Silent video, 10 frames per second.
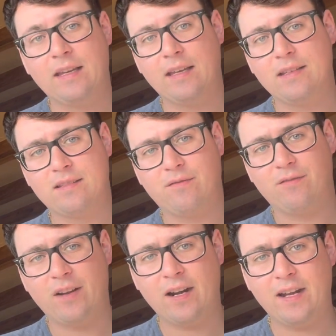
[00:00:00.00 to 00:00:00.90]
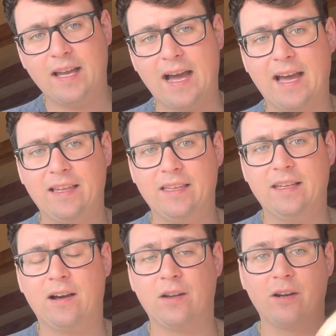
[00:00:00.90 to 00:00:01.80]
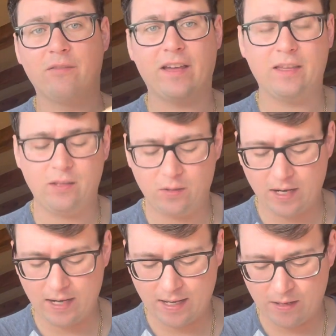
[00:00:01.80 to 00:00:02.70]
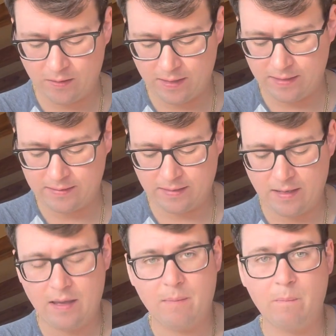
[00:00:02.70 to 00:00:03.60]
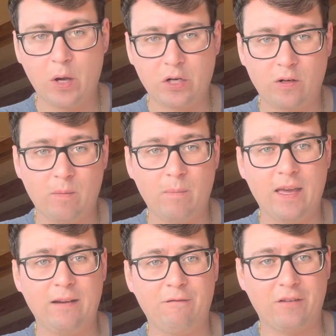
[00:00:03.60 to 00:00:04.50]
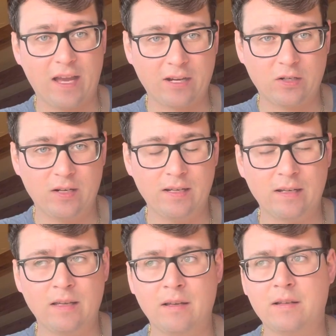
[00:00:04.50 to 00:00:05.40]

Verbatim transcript: is very highly undervalued right now is mushroom manufacturing